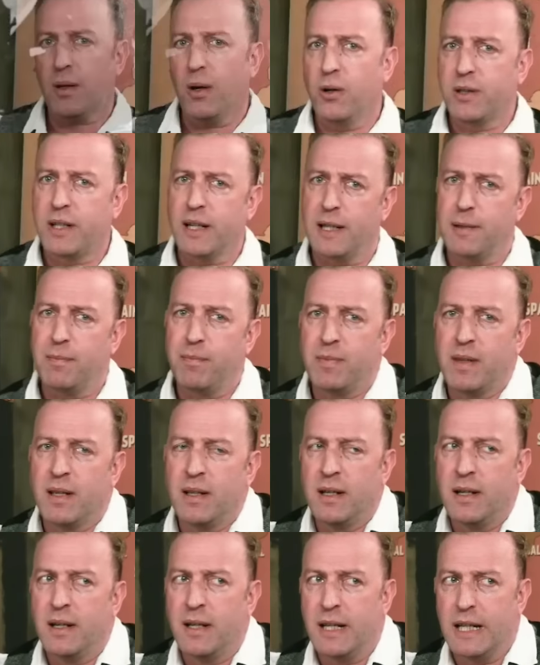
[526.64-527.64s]
Okay,
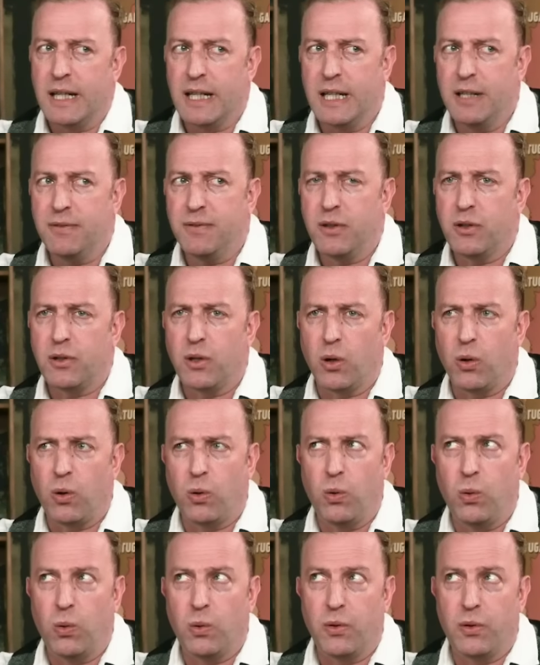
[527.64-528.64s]
even
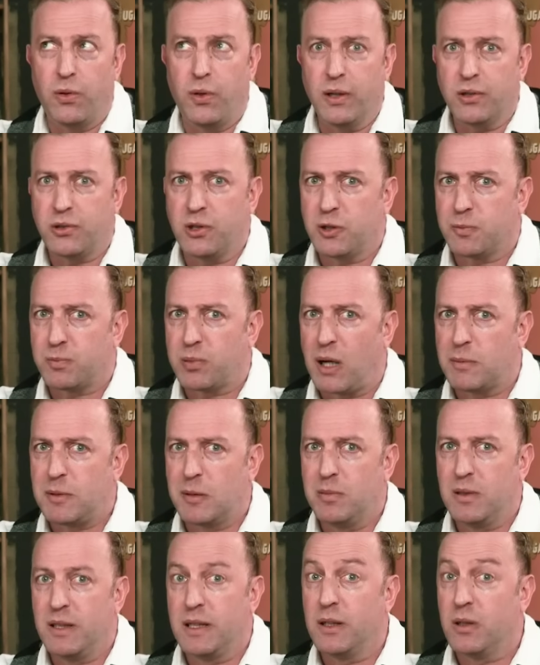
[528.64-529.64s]
though this is
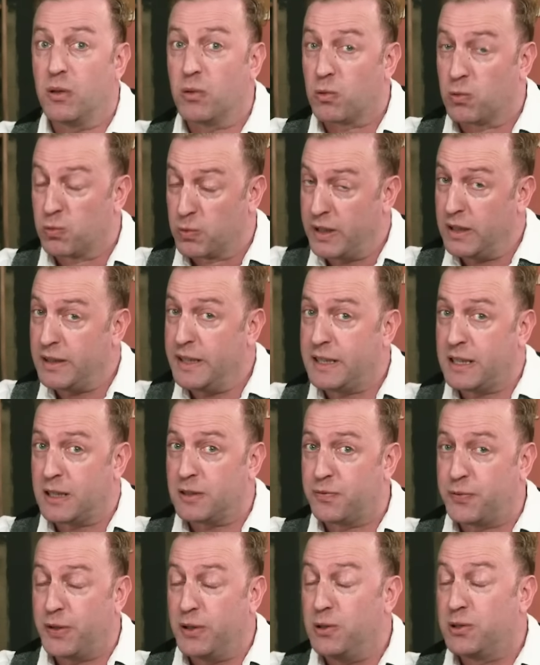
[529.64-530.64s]
probably really
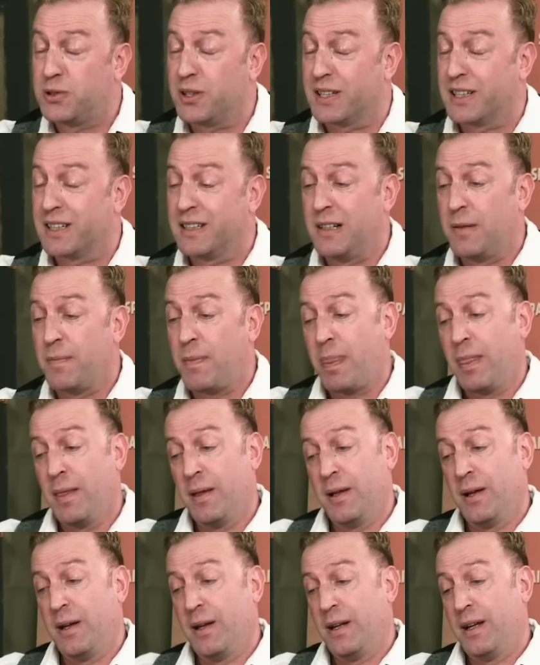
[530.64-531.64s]
confusing,
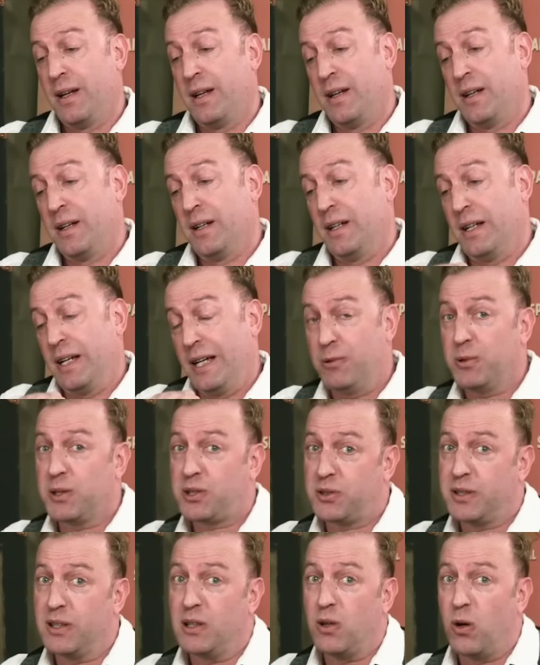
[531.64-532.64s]
it was
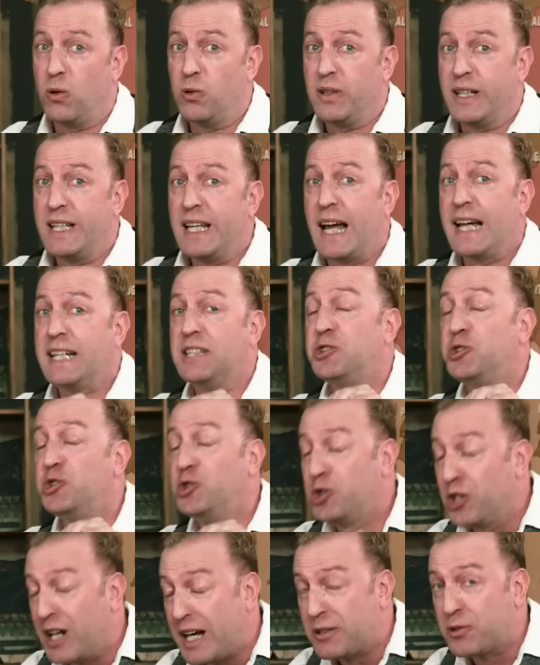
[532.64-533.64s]
still only a
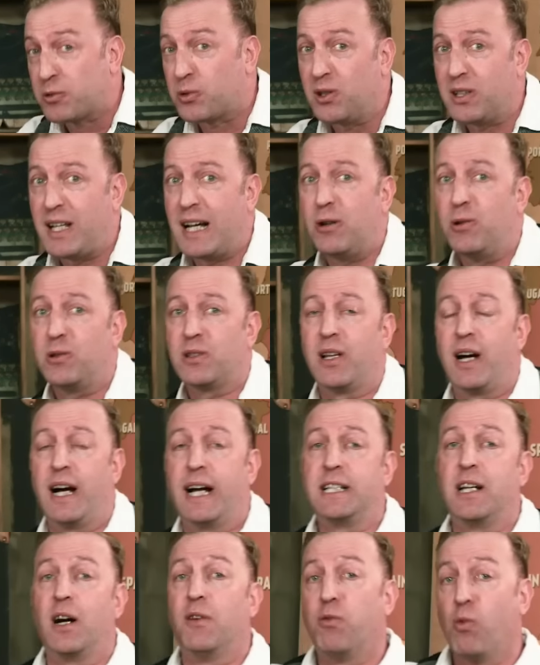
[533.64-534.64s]
general
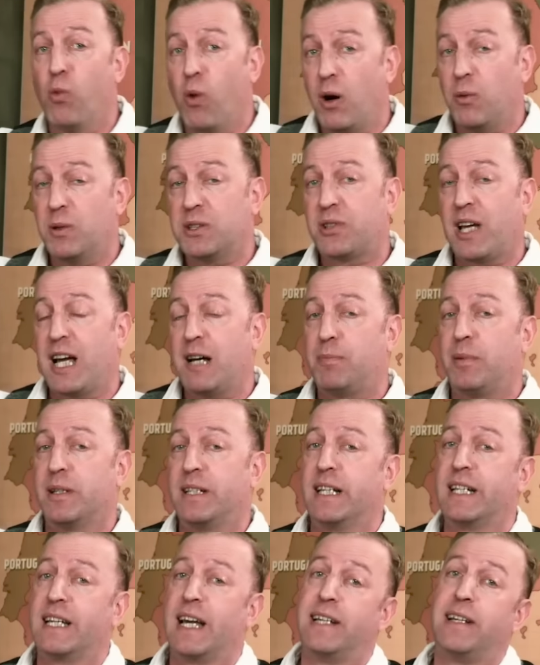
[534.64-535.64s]
outline of what was
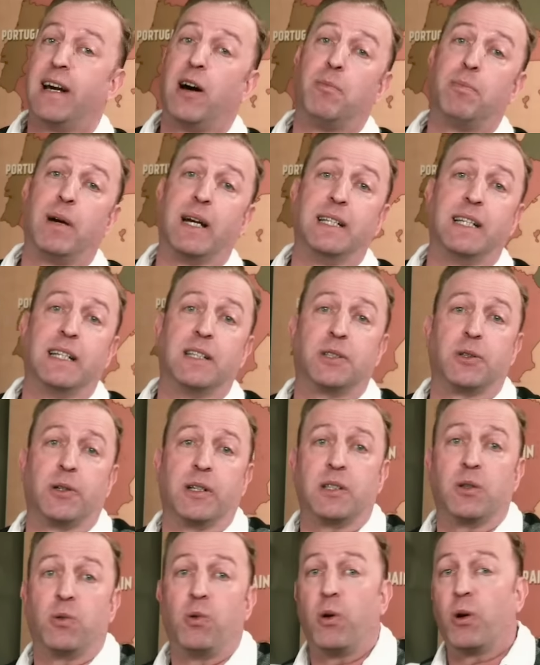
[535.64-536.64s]
happening in Albania
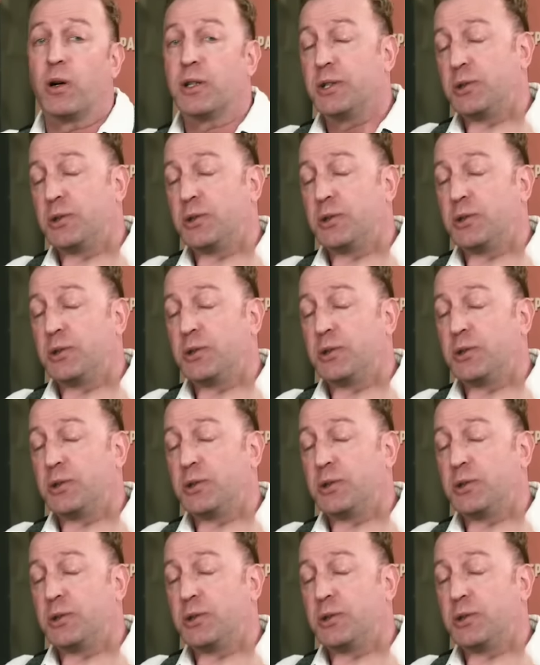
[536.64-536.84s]
during the war.